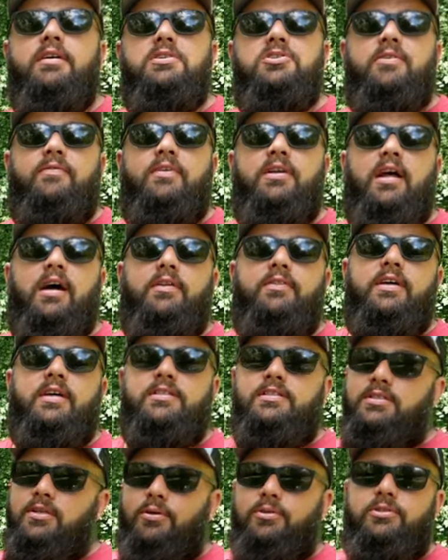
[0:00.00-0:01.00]
range every now and
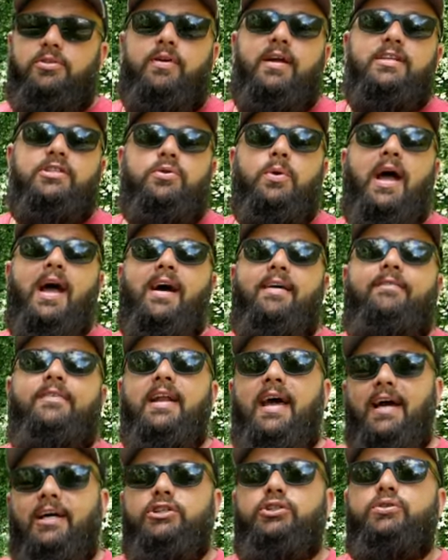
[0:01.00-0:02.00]
then, so it's great to have
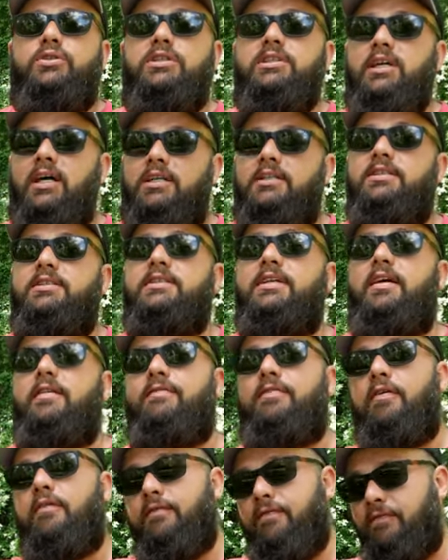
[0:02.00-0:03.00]
an actual gun
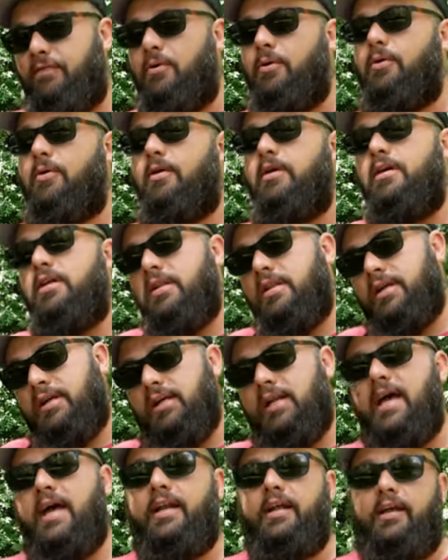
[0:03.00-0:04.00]
safe for the
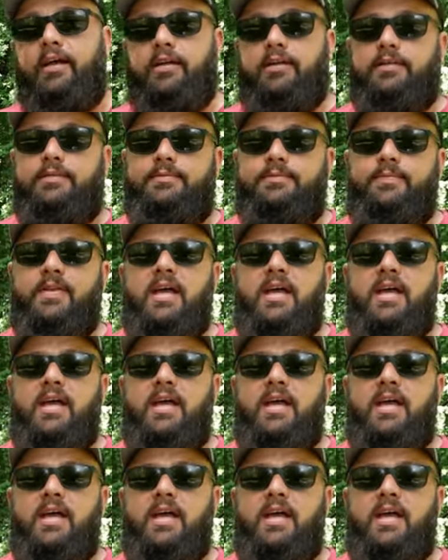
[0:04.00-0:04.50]
Gladiator.